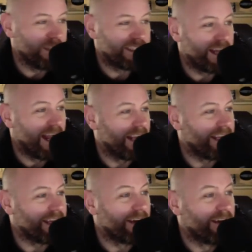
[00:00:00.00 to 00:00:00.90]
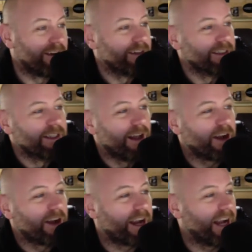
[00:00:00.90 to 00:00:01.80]
out here.
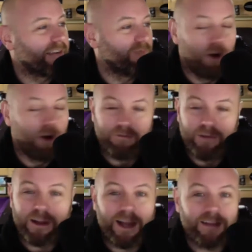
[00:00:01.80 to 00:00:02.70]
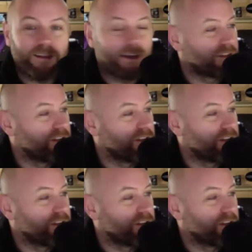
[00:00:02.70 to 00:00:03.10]
Okay, right. Okay, that's good.